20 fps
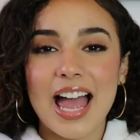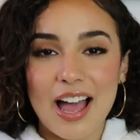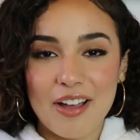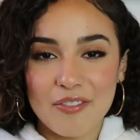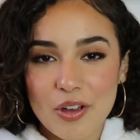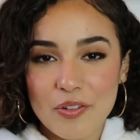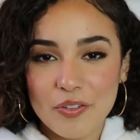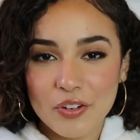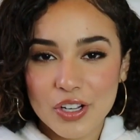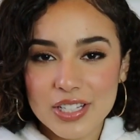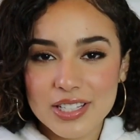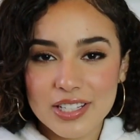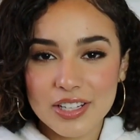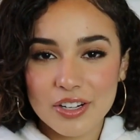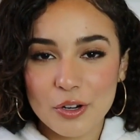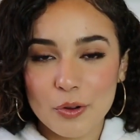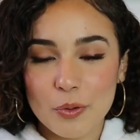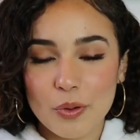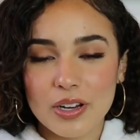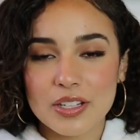Have you ever
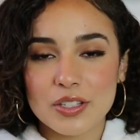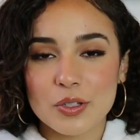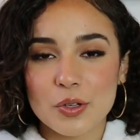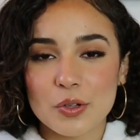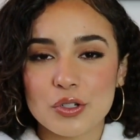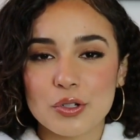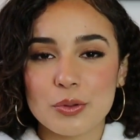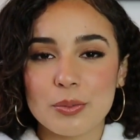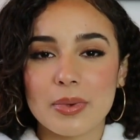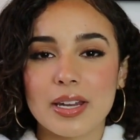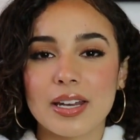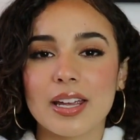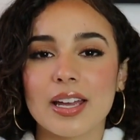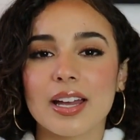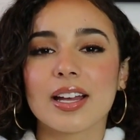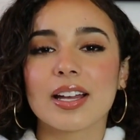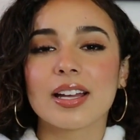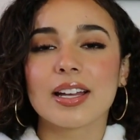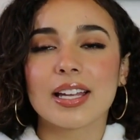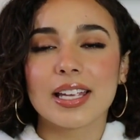considered quitting social
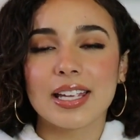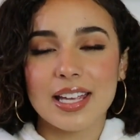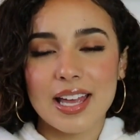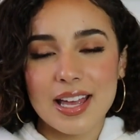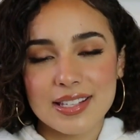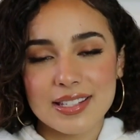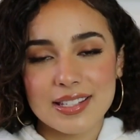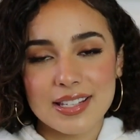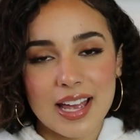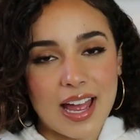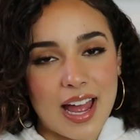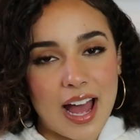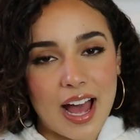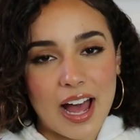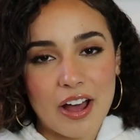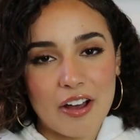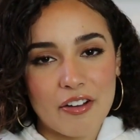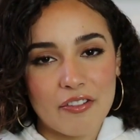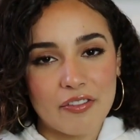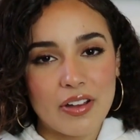media? Yes, I
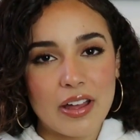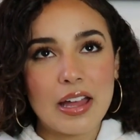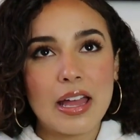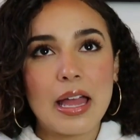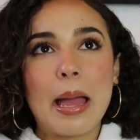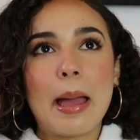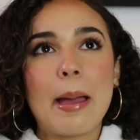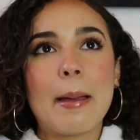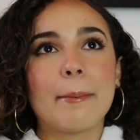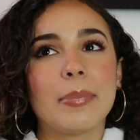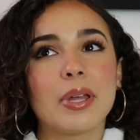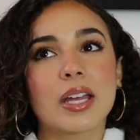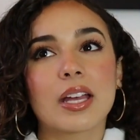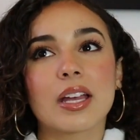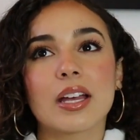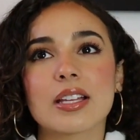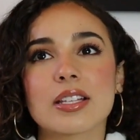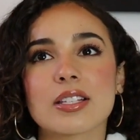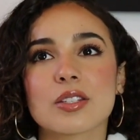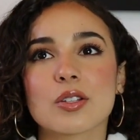have.
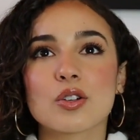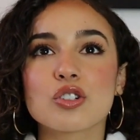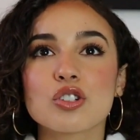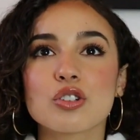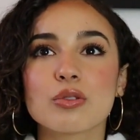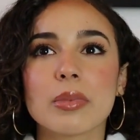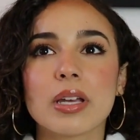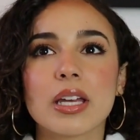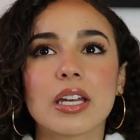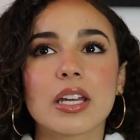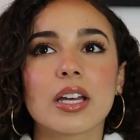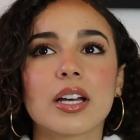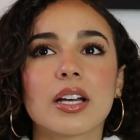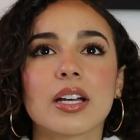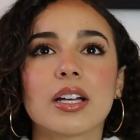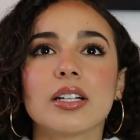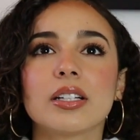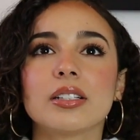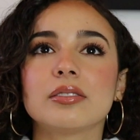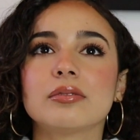Because social
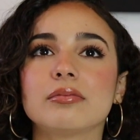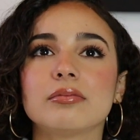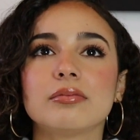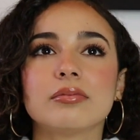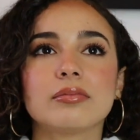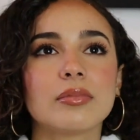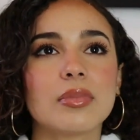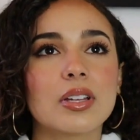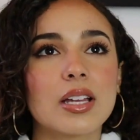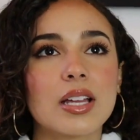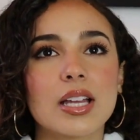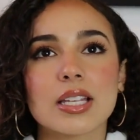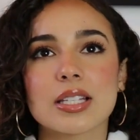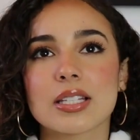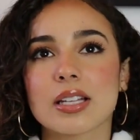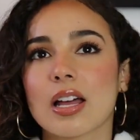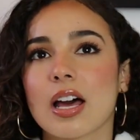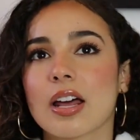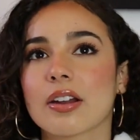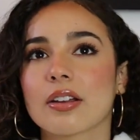media
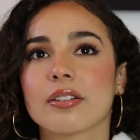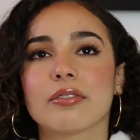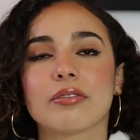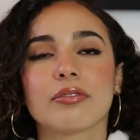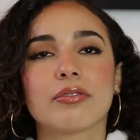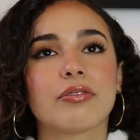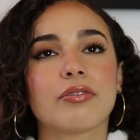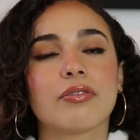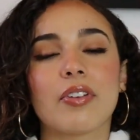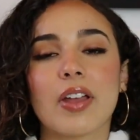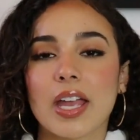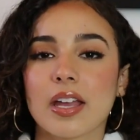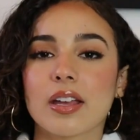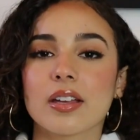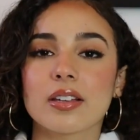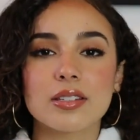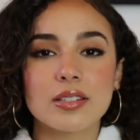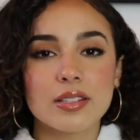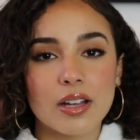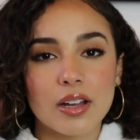is a lot of
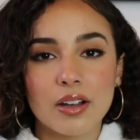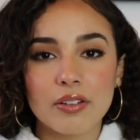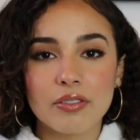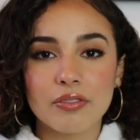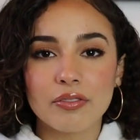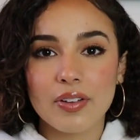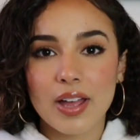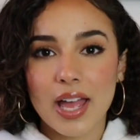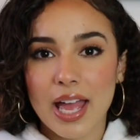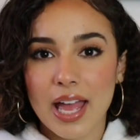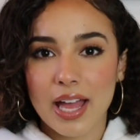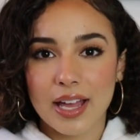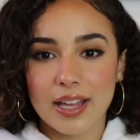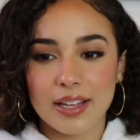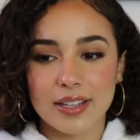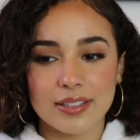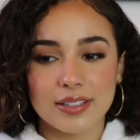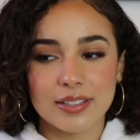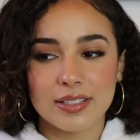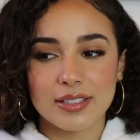fake stuff
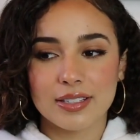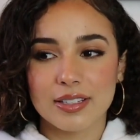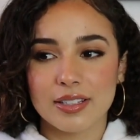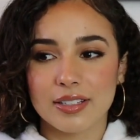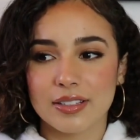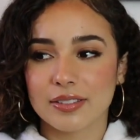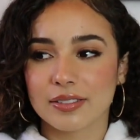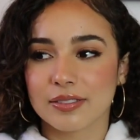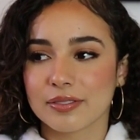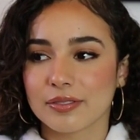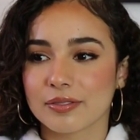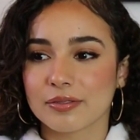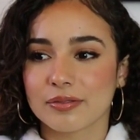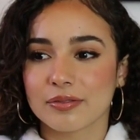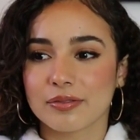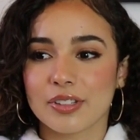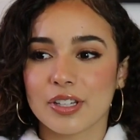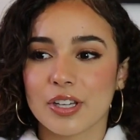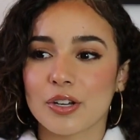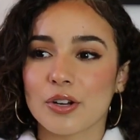and uh,
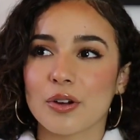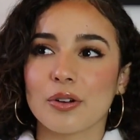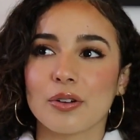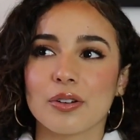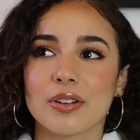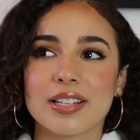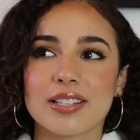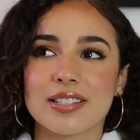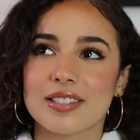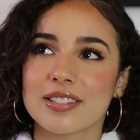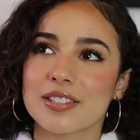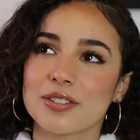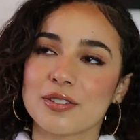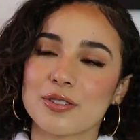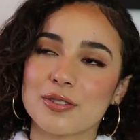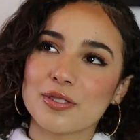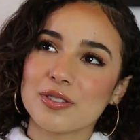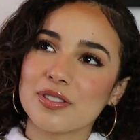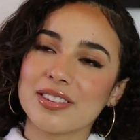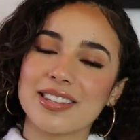you know, it's
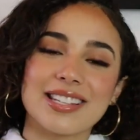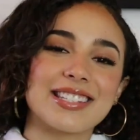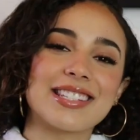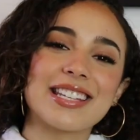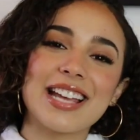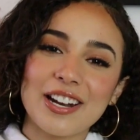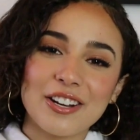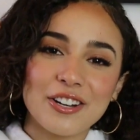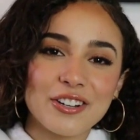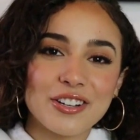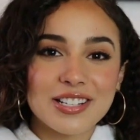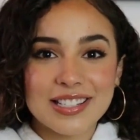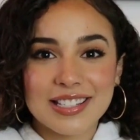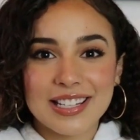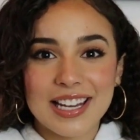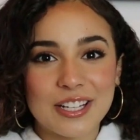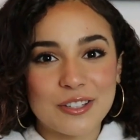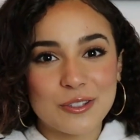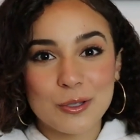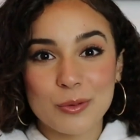the standard is
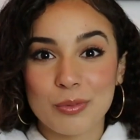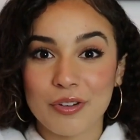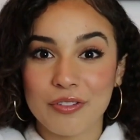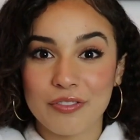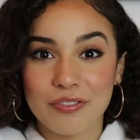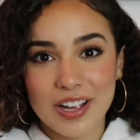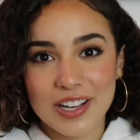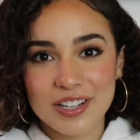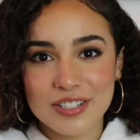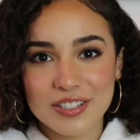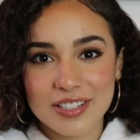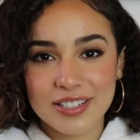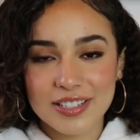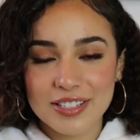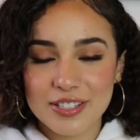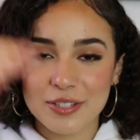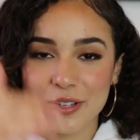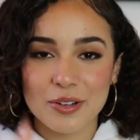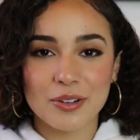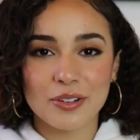like to
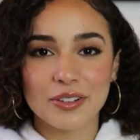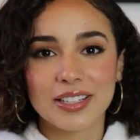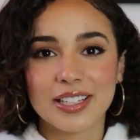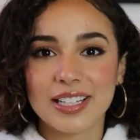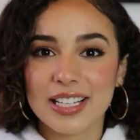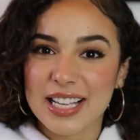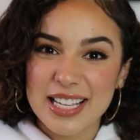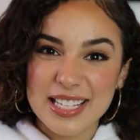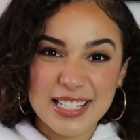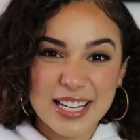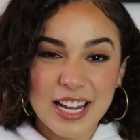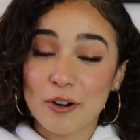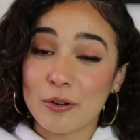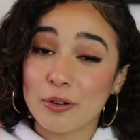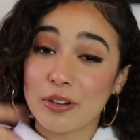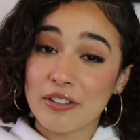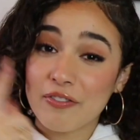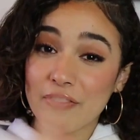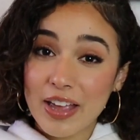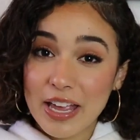perfection, so not
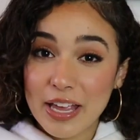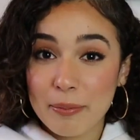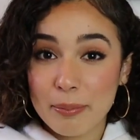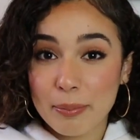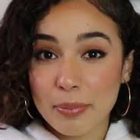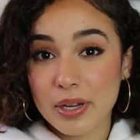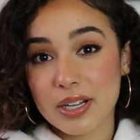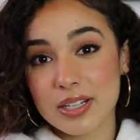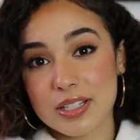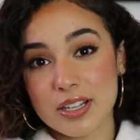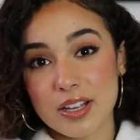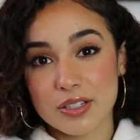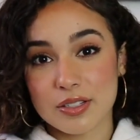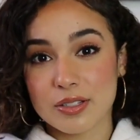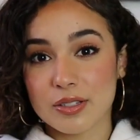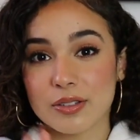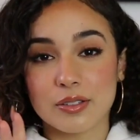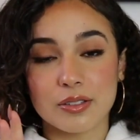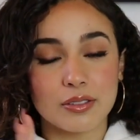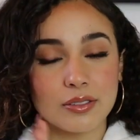only fake, but it's
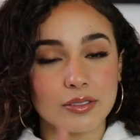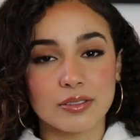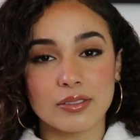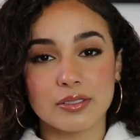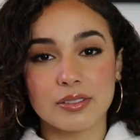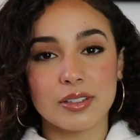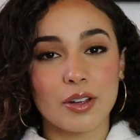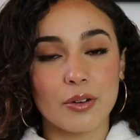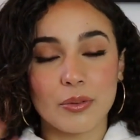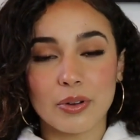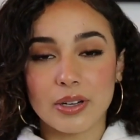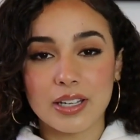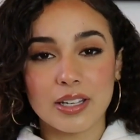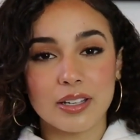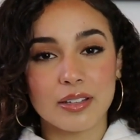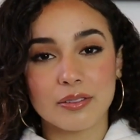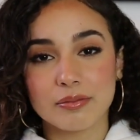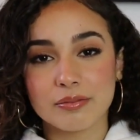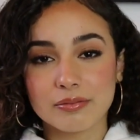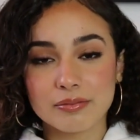also a
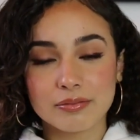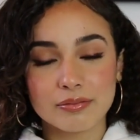really